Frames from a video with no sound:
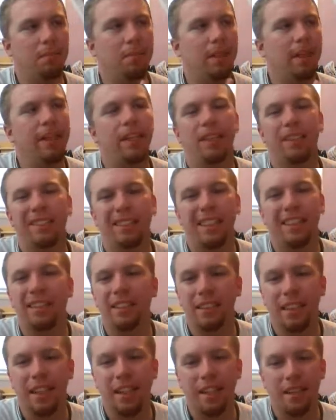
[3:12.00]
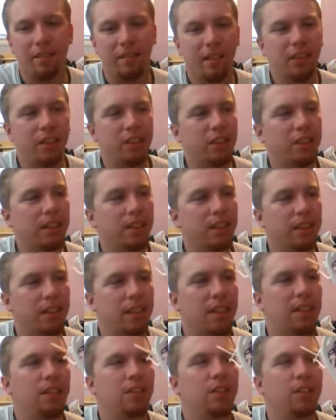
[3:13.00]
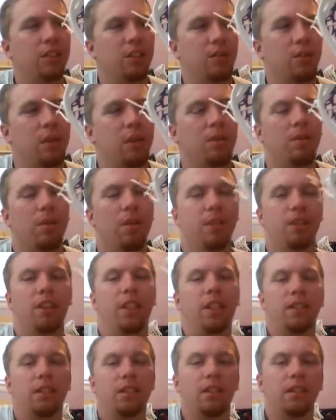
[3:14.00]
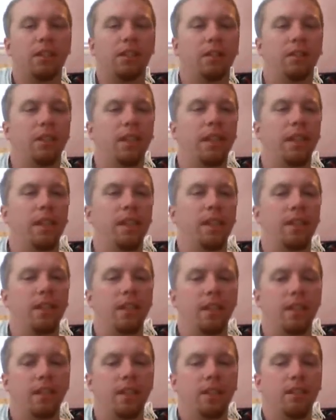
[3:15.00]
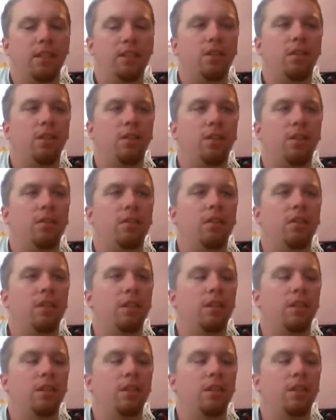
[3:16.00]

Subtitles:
plan on changing that eventually. Not sure what I want to change it to yet. So,